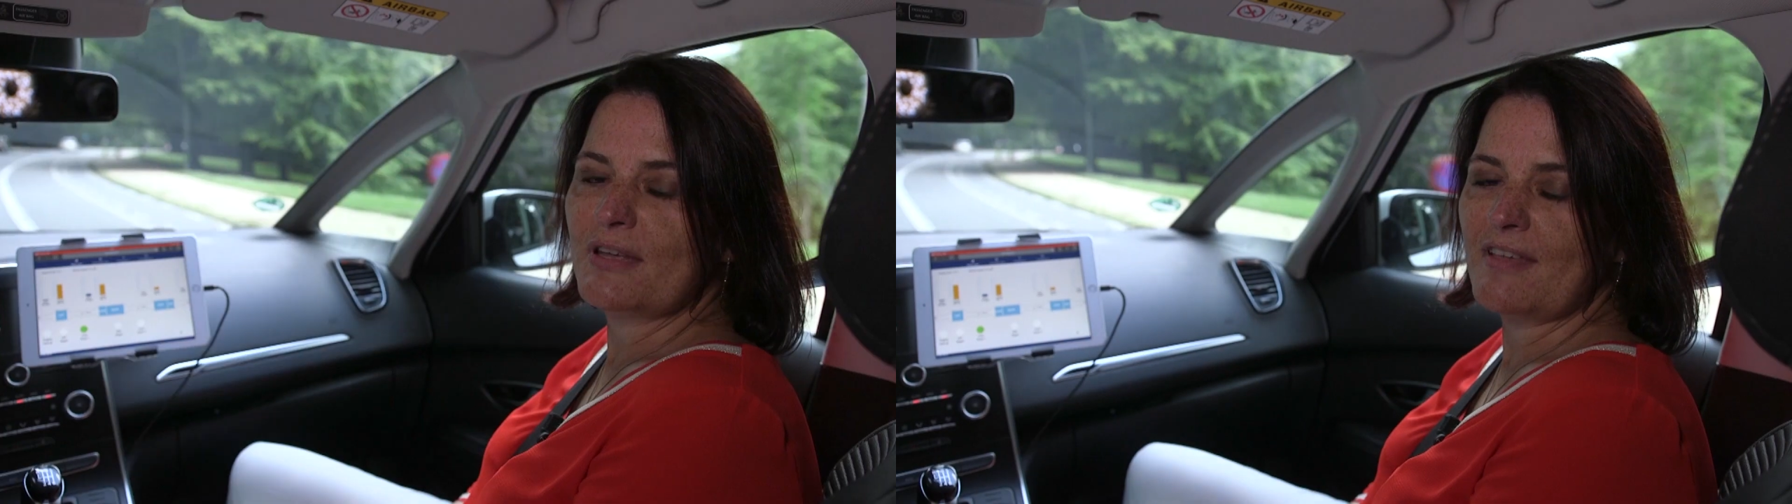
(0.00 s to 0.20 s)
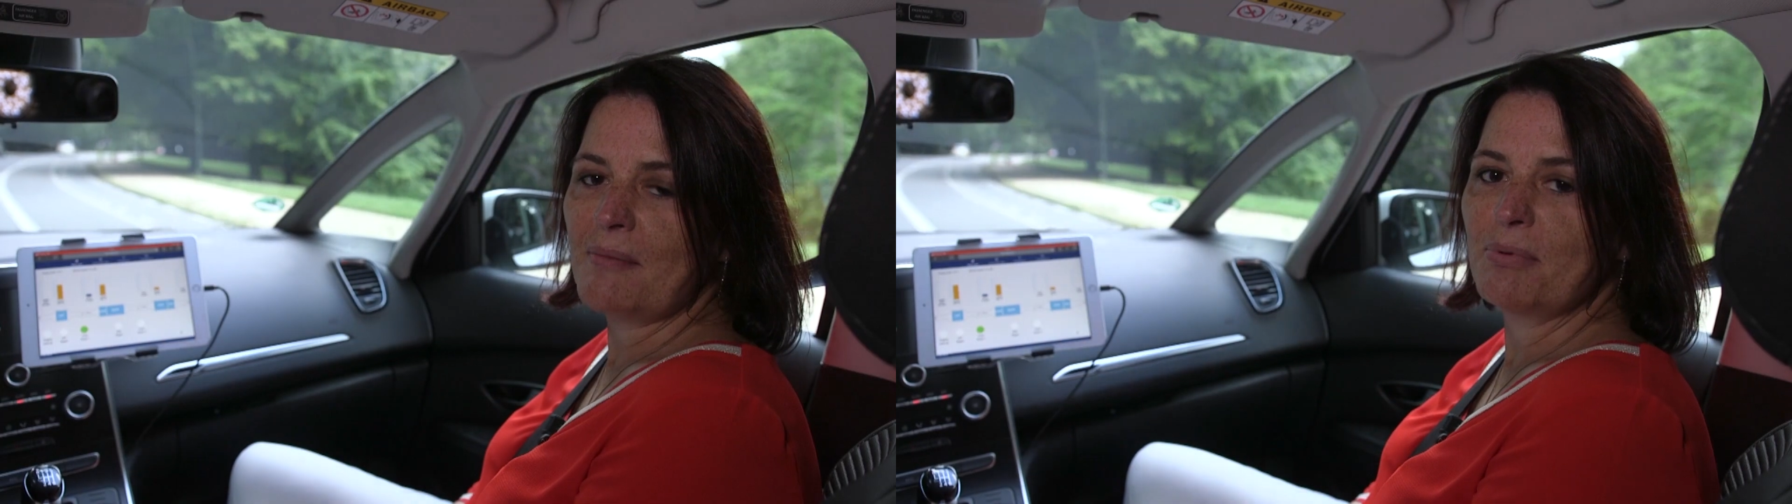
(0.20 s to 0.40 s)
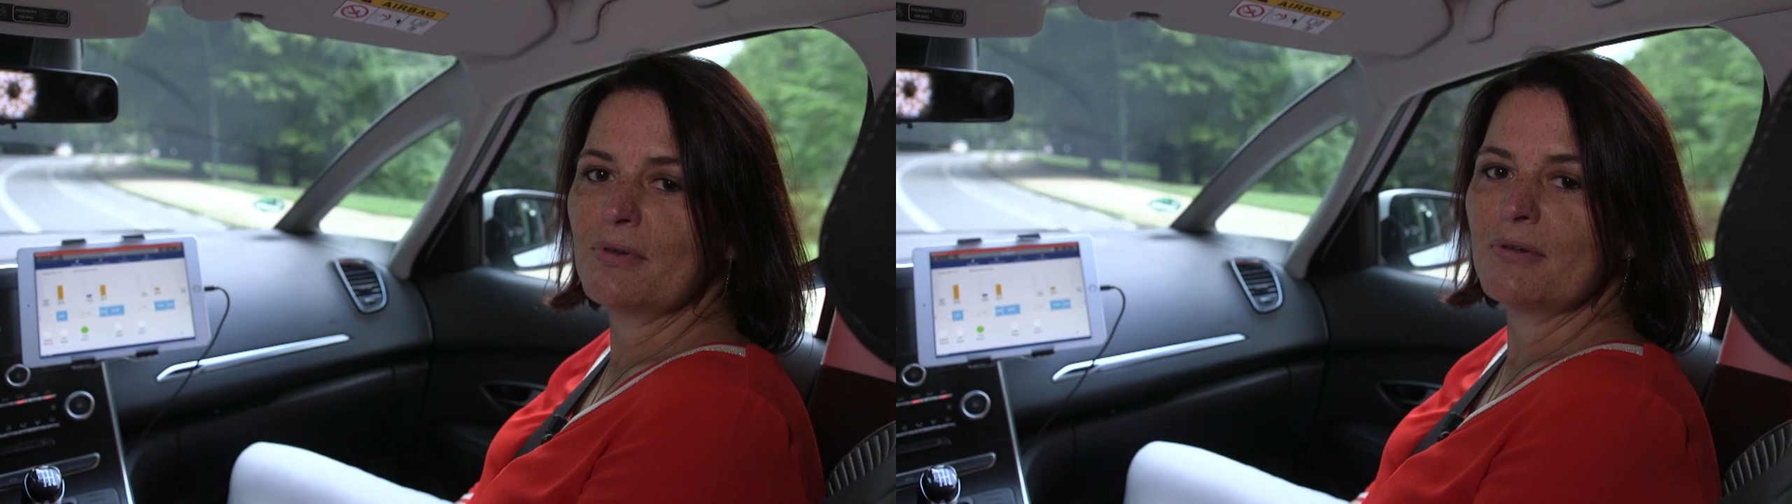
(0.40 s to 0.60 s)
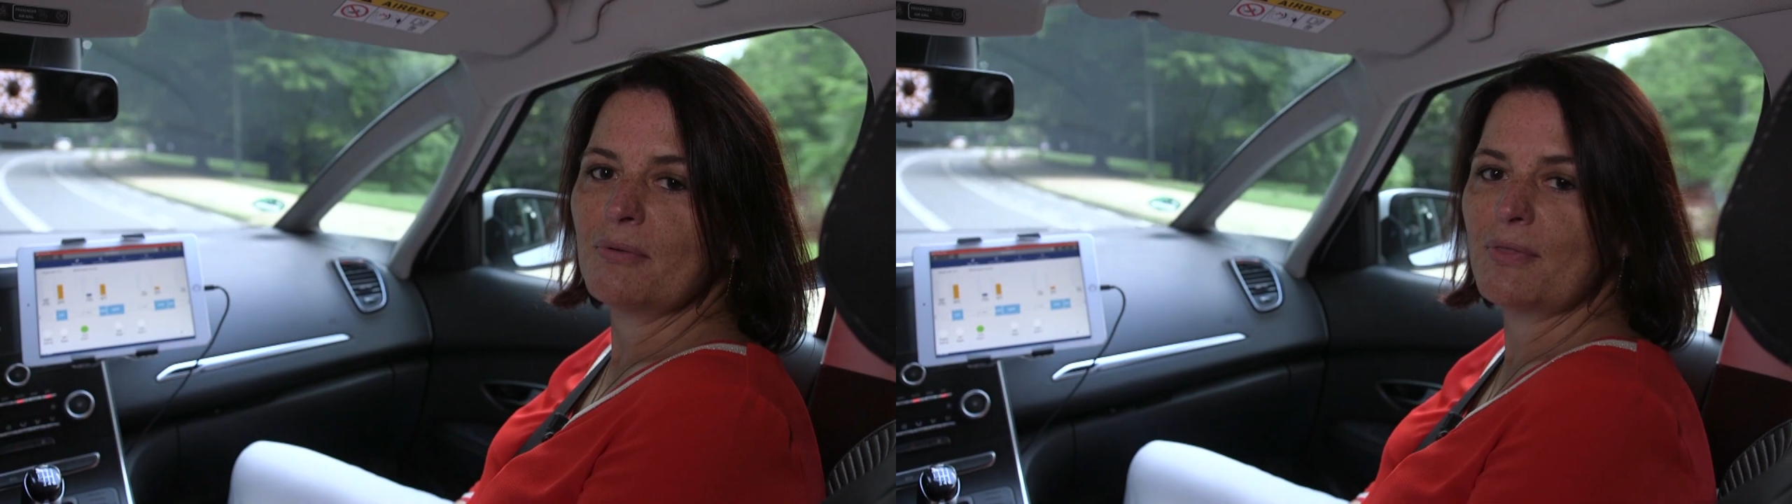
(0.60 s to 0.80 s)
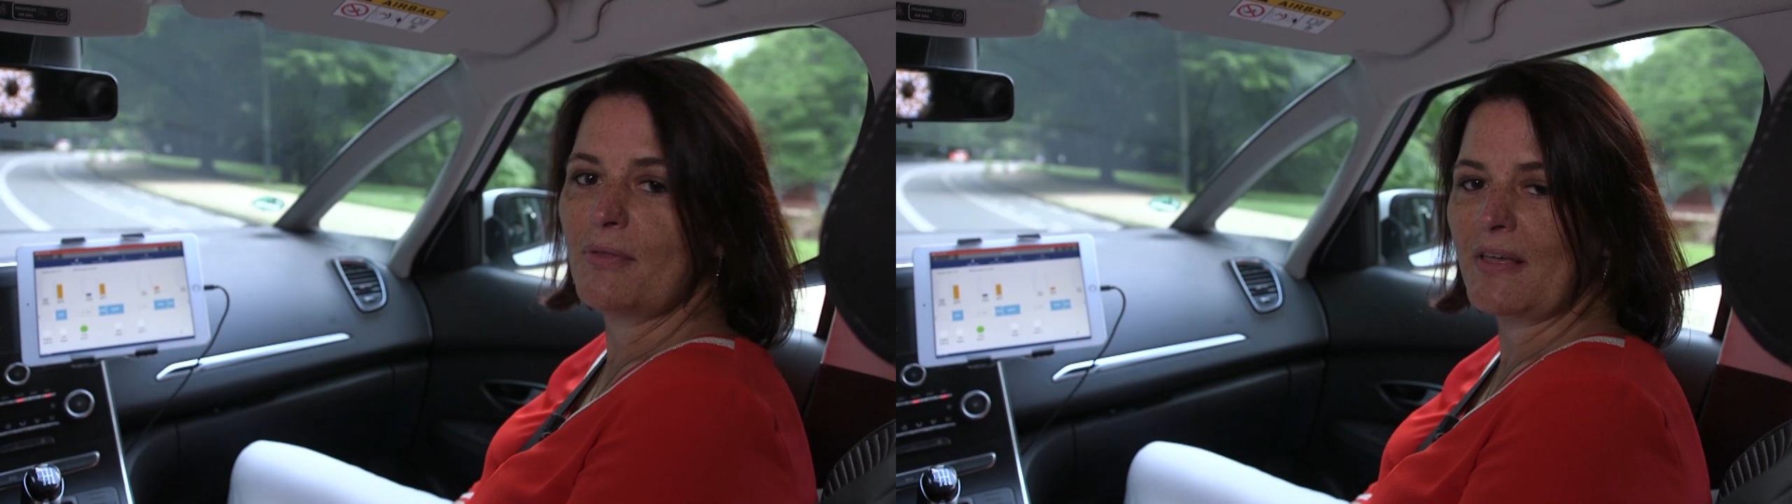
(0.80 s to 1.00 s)
example,
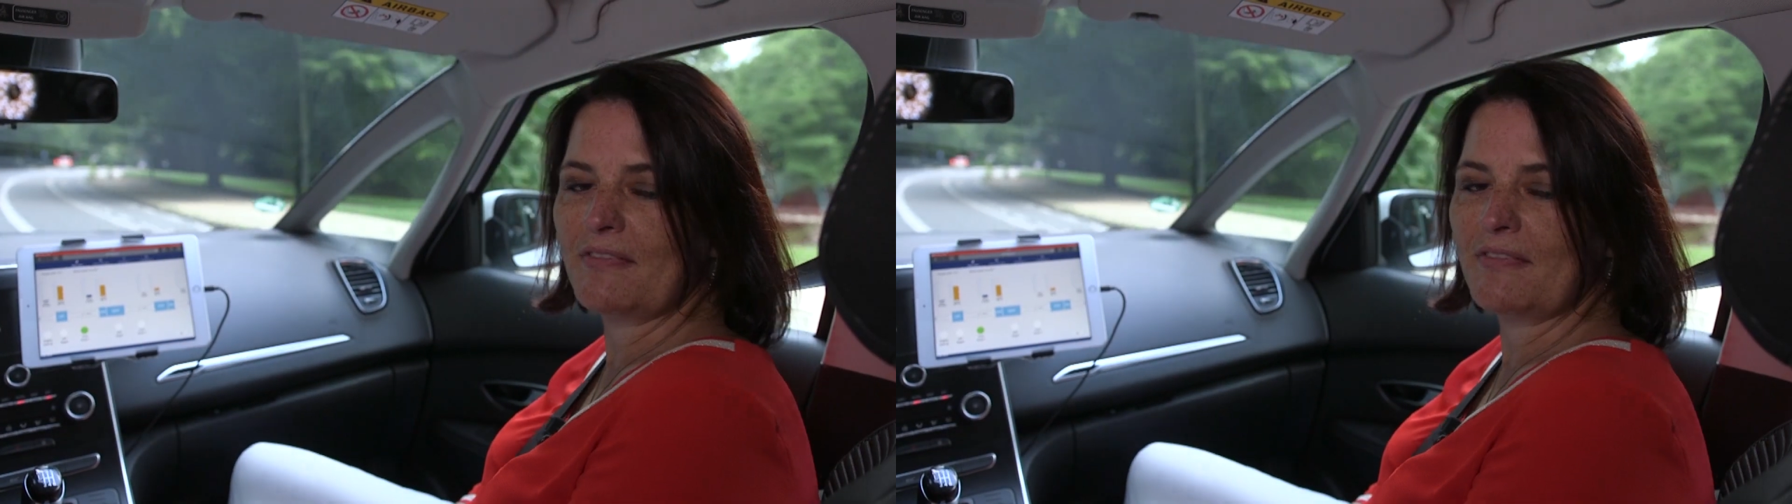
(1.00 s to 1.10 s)
with an